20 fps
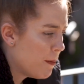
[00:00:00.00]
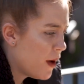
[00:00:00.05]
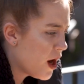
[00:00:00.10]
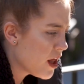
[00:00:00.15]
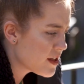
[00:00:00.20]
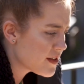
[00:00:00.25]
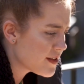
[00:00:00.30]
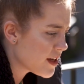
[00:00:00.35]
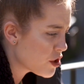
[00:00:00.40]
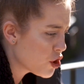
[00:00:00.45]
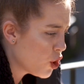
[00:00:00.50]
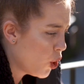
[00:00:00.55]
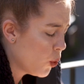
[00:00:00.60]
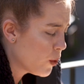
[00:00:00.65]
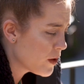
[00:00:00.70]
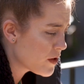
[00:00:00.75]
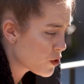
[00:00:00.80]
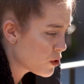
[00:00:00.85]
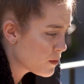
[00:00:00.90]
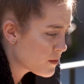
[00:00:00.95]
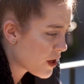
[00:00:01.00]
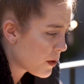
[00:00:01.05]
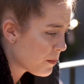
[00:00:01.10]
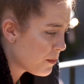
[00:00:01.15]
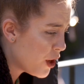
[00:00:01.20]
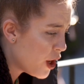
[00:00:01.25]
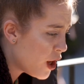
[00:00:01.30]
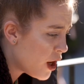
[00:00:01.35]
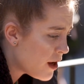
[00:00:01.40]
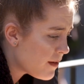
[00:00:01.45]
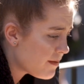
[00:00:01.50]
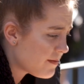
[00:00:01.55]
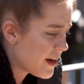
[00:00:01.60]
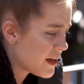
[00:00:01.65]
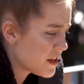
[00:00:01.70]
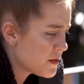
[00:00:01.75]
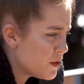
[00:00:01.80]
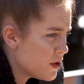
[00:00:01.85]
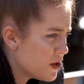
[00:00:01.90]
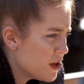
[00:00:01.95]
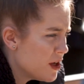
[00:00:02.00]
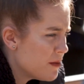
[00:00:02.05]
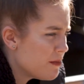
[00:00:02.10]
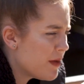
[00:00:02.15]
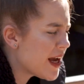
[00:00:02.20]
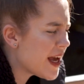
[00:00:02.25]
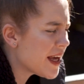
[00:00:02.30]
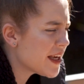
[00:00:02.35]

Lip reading: My lasagna always comes out perfect, but my